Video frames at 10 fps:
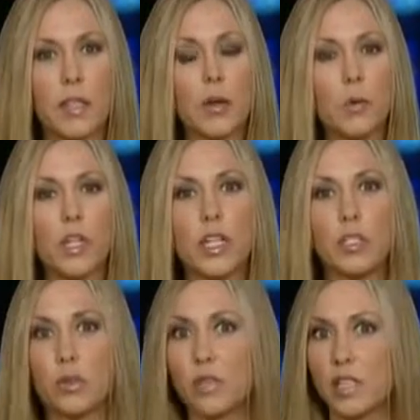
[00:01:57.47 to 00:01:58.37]
and they really
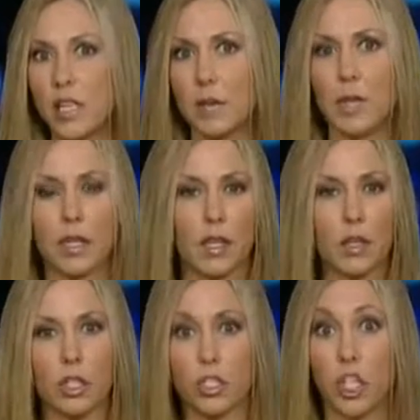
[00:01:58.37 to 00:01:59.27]
do seem like
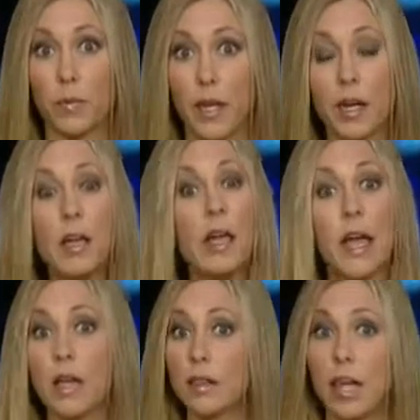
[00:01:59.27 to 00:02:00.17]
they're legitimate.
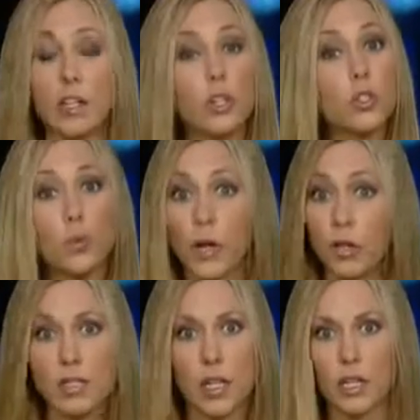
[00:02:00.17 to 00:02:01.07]
And lenders
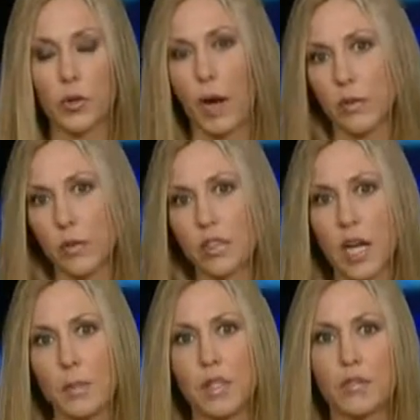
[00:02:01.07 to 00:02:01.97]
will send you out those
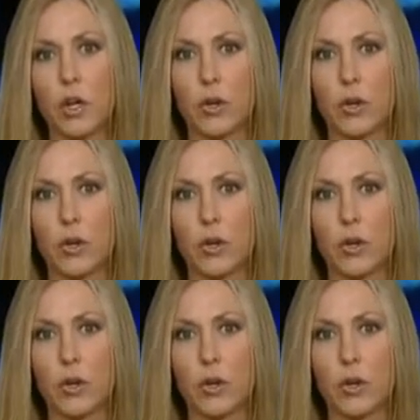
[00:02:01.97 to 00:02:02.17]
types of